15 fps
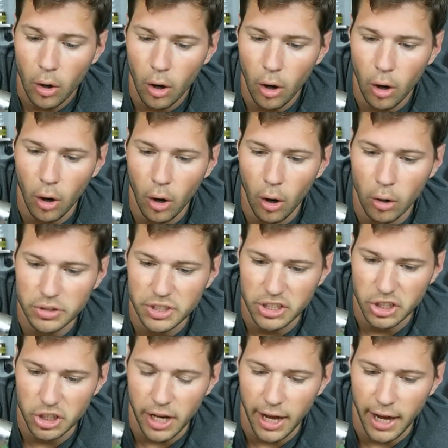Oh,
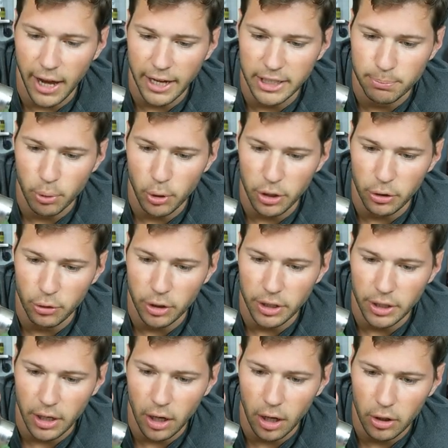such a nice, pretty green
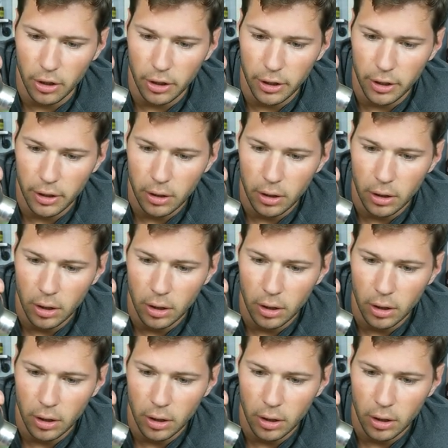color.